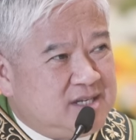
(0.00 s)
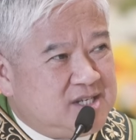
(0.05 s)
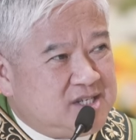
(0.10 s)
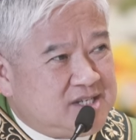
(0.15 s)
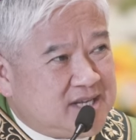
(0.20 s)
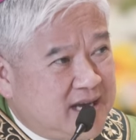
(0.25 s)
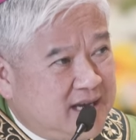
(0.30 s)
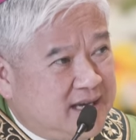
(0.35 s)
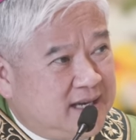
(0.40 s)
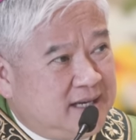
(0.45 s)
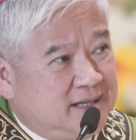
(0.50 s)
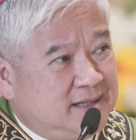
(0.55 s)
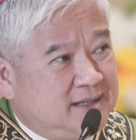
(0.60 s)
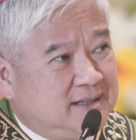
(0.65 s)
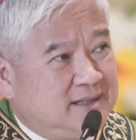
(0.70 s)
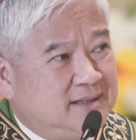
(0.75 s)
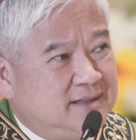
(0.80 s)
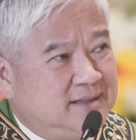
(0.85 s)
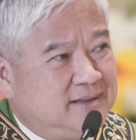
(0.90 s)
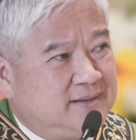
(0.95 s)

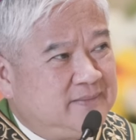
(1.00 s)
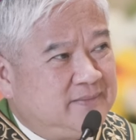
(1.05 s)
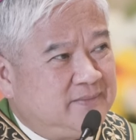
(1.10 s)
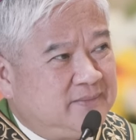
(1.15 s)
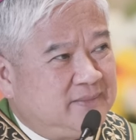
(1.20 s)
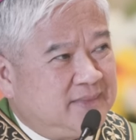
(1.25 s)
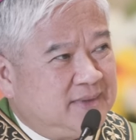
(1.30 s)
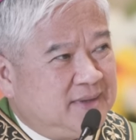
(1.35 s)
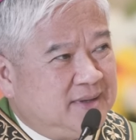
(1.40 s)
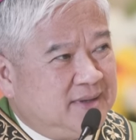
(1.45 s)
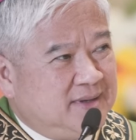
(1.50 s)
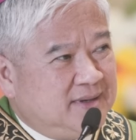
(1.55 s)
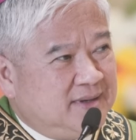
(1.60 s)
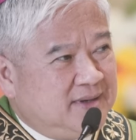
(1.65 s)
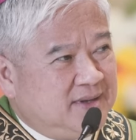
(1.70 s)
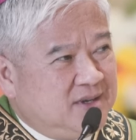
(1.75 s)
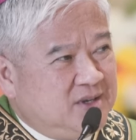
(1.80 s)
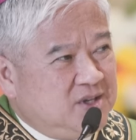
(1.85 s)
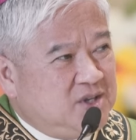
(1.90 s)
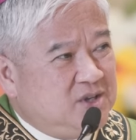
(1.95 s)
Second,
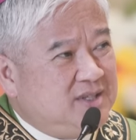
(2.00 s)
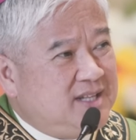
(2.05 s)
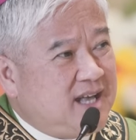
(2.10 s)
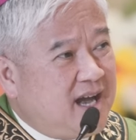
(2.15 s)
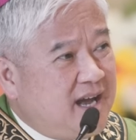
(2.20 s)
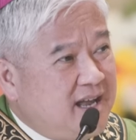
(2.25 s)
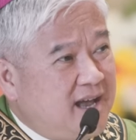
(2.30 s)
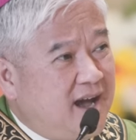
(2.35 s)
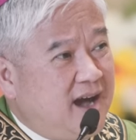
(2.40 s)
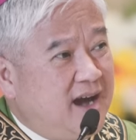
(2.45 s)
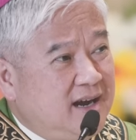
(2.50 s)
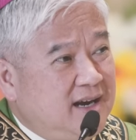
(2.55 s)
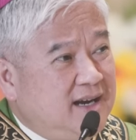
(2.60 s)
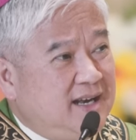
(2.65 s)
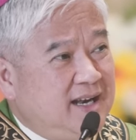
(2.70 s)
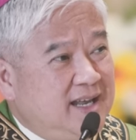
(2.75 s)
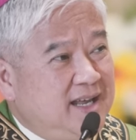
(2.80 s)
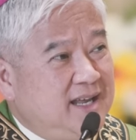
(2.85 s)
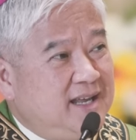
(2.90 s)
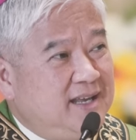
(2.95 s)
you die
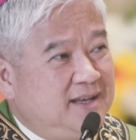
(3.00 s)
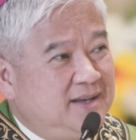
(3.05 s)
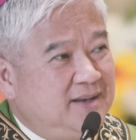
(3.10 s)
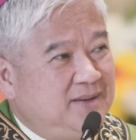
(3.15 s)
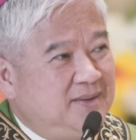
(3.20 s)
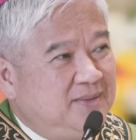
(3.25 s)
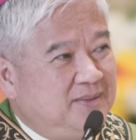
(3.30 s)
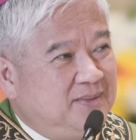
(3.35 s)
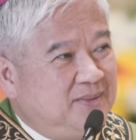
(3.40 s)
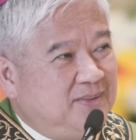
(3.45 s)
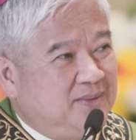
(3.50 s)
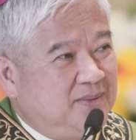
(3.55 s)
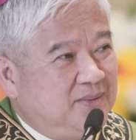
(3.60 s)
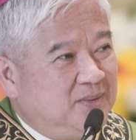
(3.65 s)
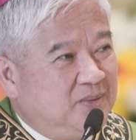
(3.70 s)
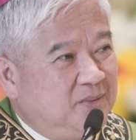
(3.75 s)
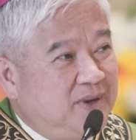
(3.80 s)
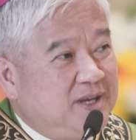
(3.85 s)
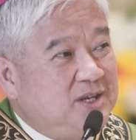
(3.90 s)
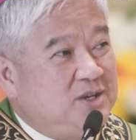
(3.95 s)
ugly
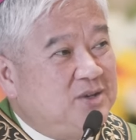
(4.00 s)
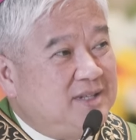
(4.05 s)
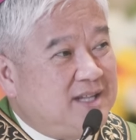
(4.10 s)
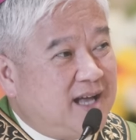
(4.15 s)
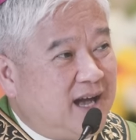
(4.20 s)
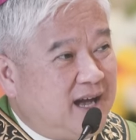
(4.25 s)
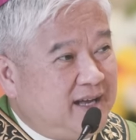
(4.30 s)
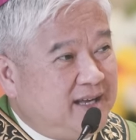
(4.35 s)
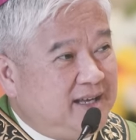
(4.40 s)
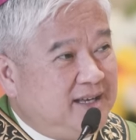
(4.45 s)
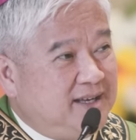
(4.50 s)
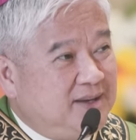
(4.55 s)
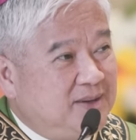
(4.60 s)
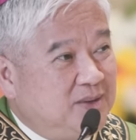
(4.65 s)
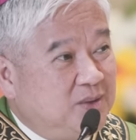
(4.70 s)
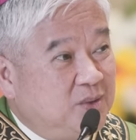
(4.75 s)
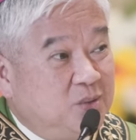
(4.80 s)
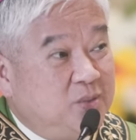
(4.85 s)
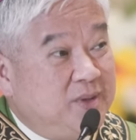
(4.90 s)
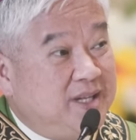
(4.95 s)
when you die
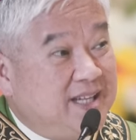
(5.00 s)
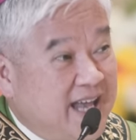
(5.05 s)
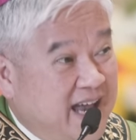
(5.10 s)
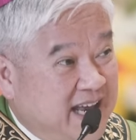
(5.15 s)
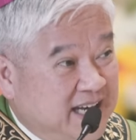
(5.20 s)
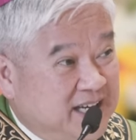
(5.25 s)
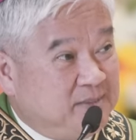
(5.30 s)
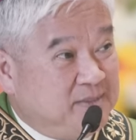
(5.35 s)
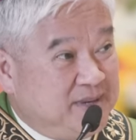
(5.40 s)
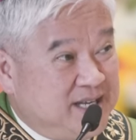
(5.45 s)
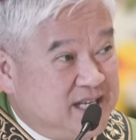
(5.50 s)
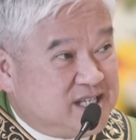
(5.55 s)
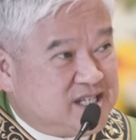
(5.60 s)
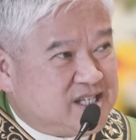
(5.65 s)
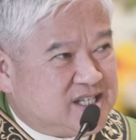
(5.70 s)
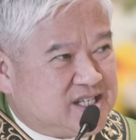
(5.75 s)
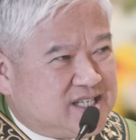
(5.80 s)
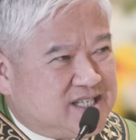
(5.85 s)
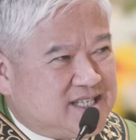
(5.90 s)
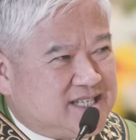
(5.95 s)
with
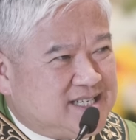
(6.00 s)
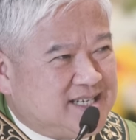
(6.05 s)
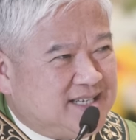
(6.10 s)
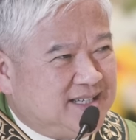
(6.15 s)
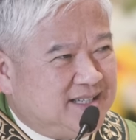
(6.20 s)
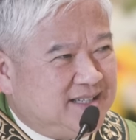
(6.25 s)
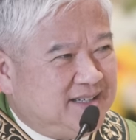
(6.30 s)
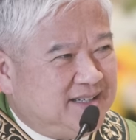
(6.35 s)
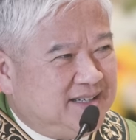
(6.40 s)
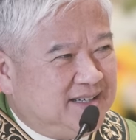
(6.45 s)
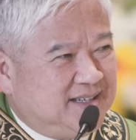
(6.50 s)
enemies.